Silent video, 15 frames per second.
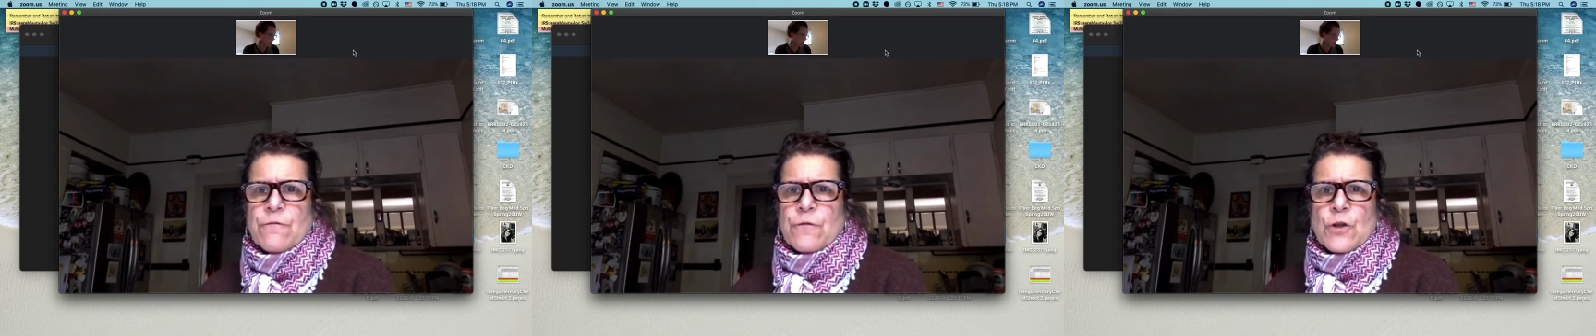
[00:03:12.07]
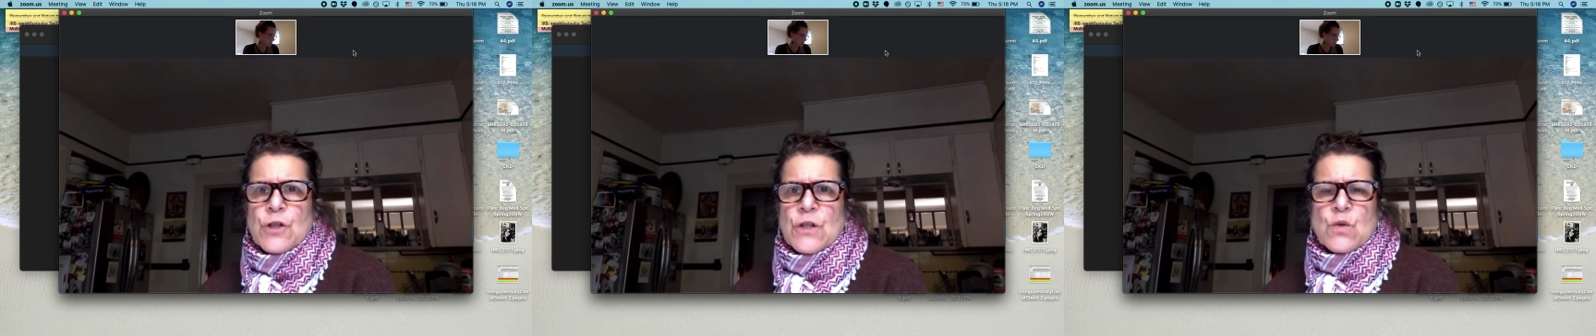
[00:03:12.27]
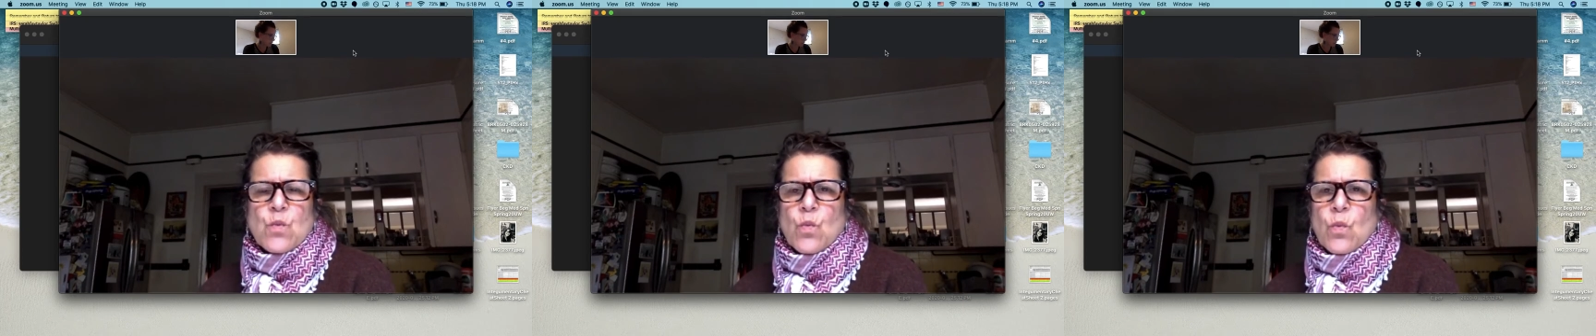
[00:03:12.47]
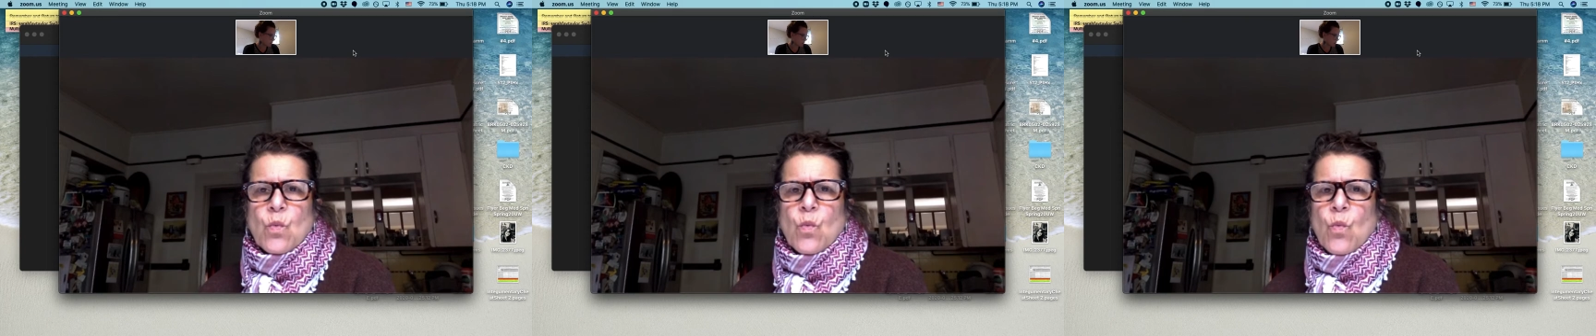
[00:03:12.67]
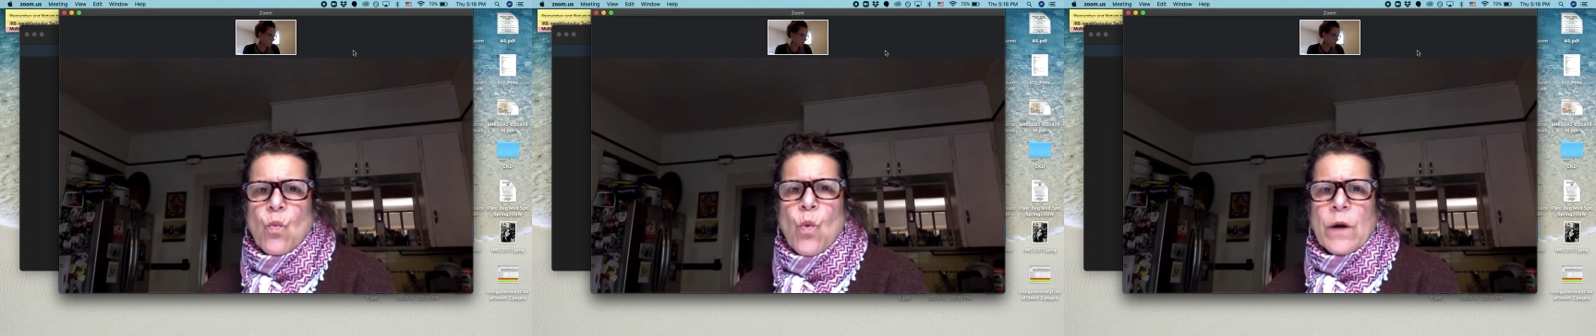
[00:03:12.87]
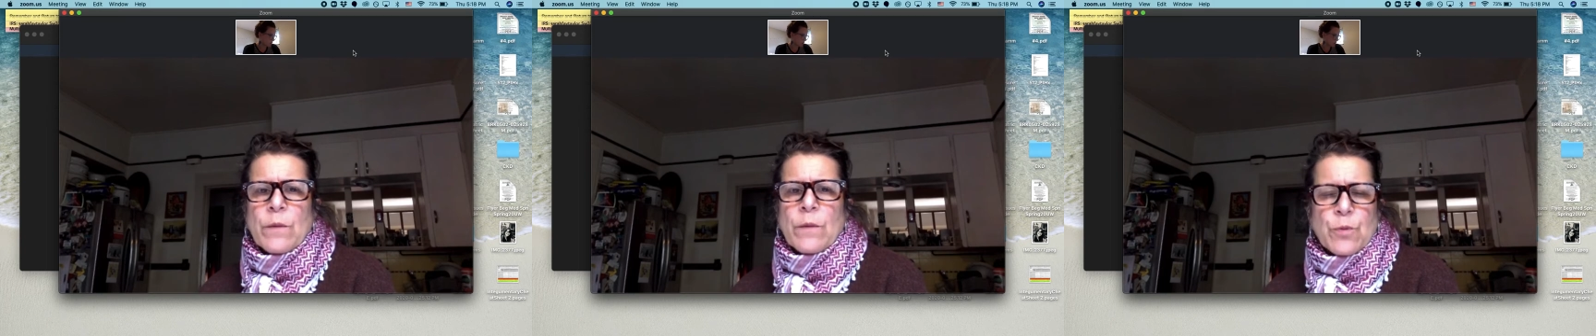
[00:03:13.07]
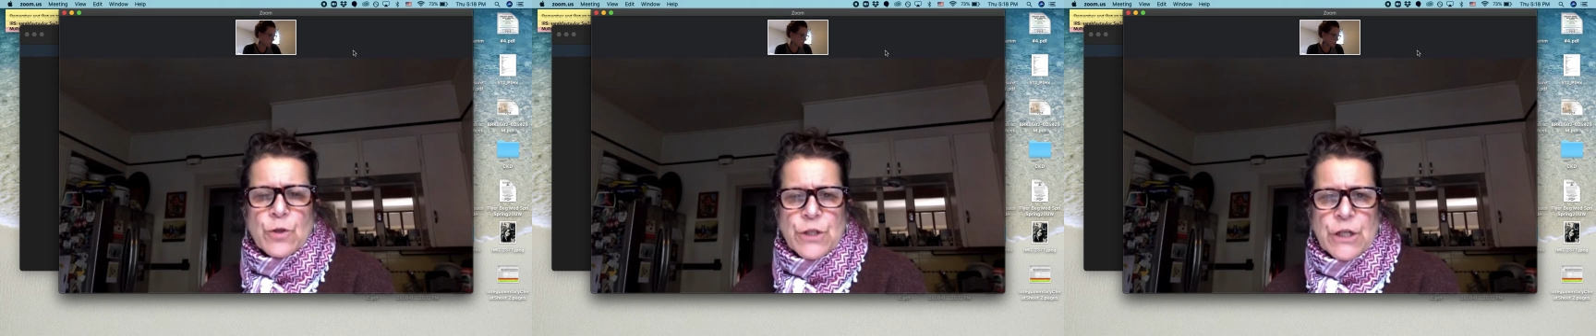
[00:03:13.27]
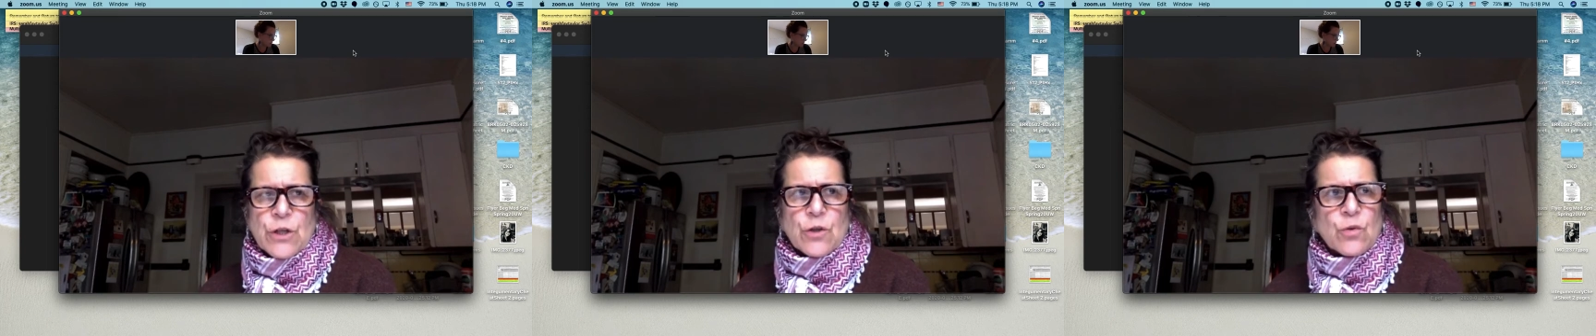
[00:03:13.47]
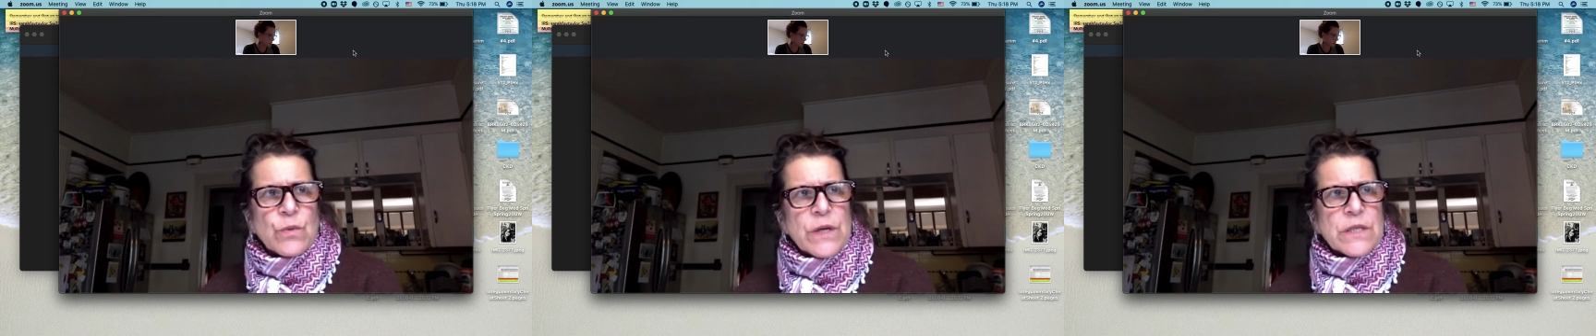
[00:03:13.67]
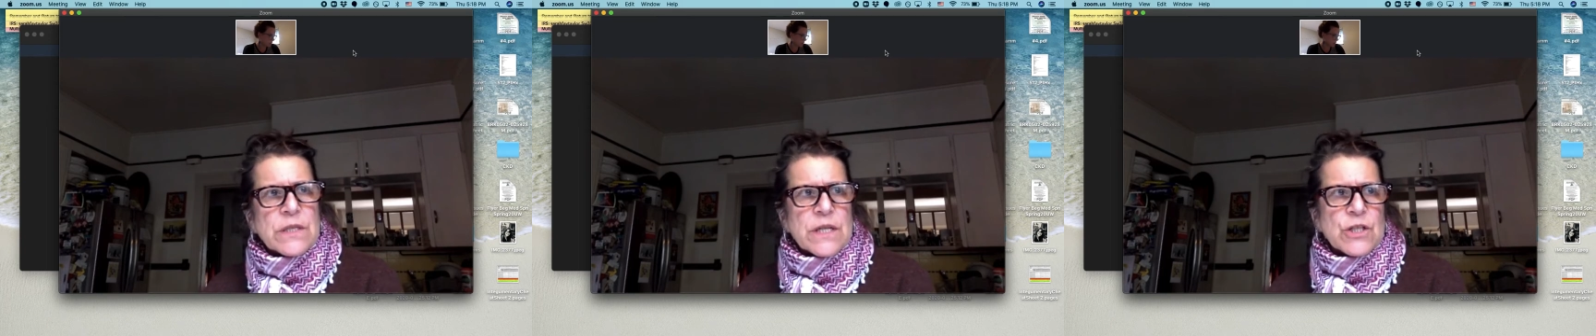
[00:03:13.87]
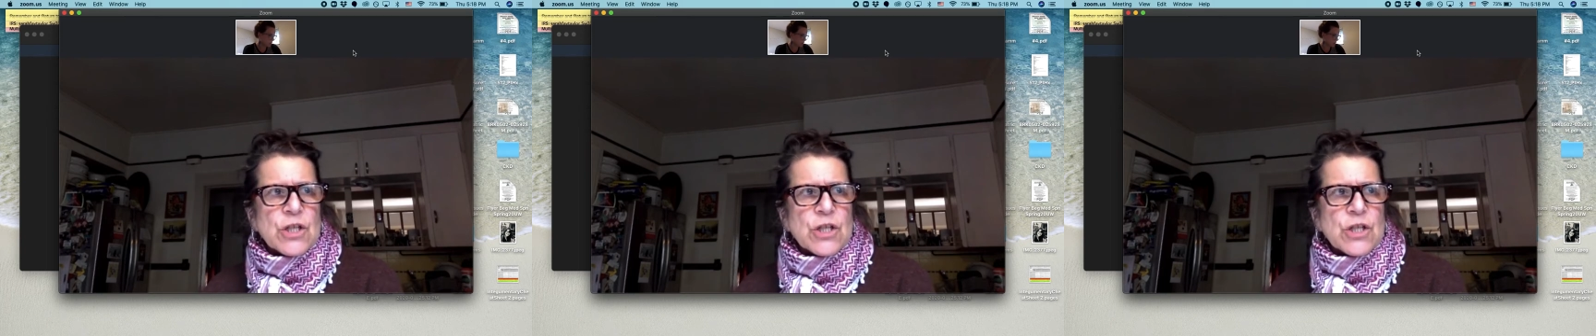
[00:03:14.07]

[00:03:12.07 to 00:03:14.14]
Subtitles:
for just one particular reason.